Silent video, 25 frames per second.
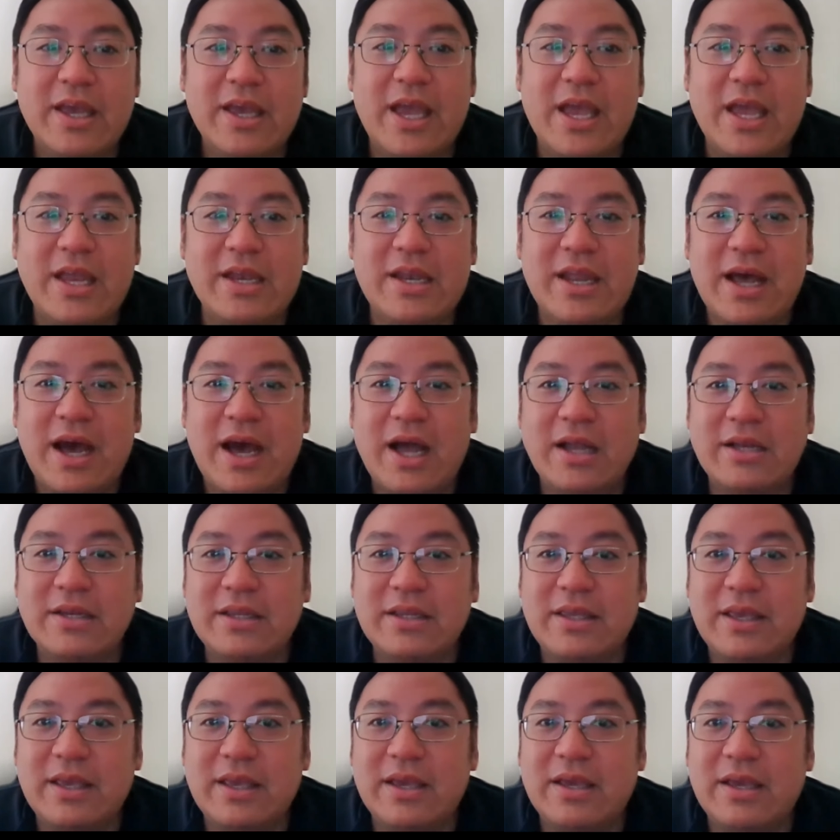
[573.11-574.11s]
and
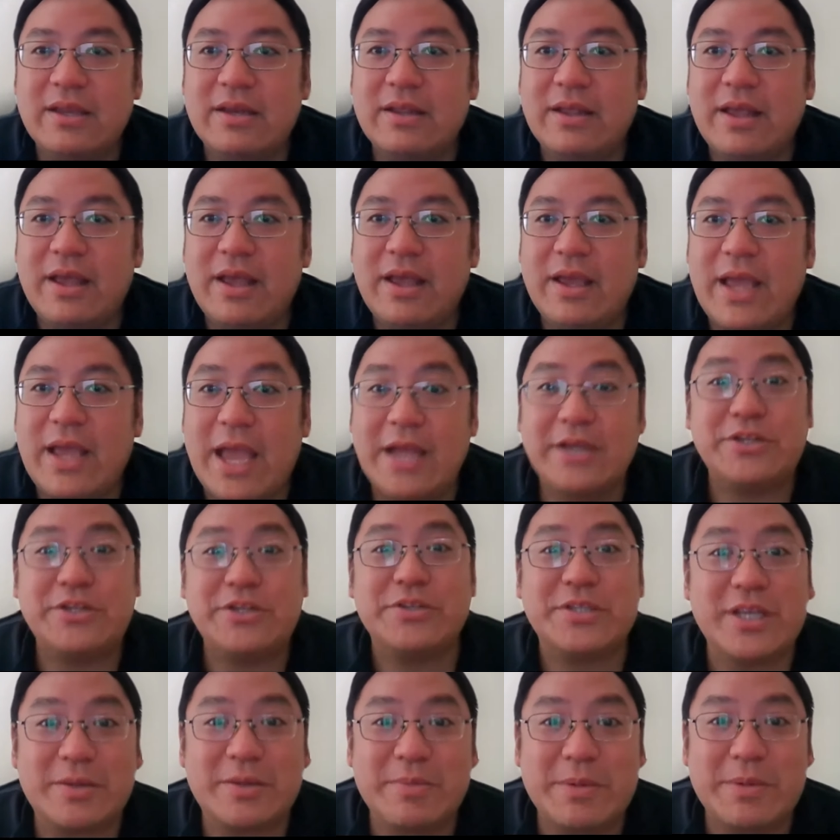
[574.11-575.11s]
not get a
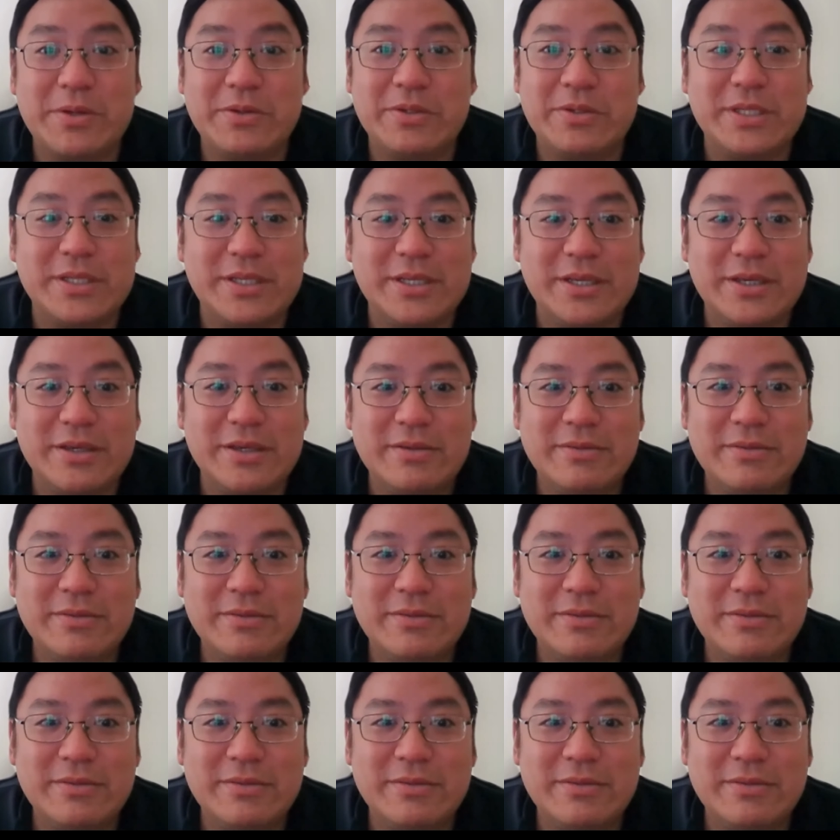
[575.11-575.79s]
anterior segment OCT?